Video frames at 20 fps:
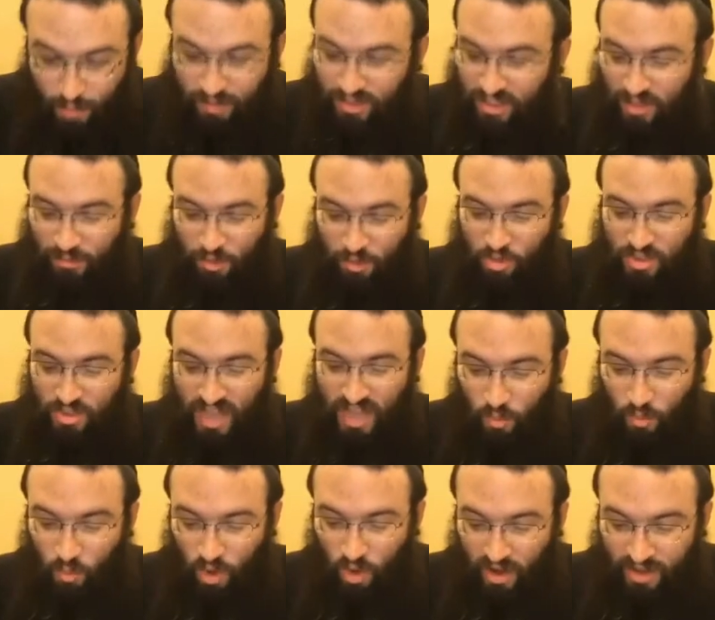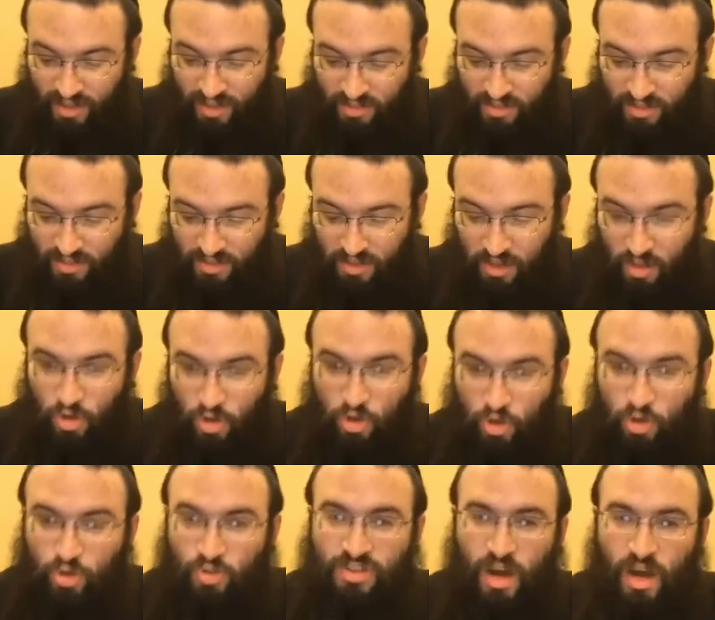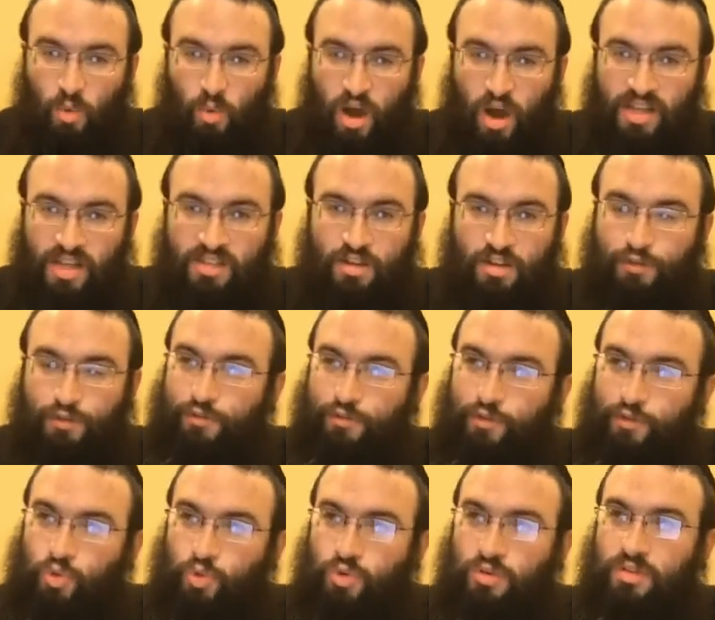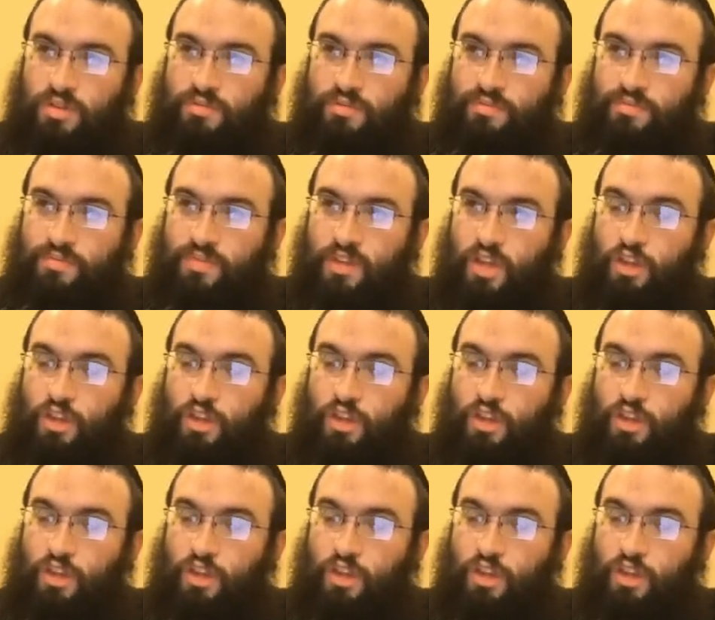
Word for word: But someone who's not wise, who's not wise, a fool.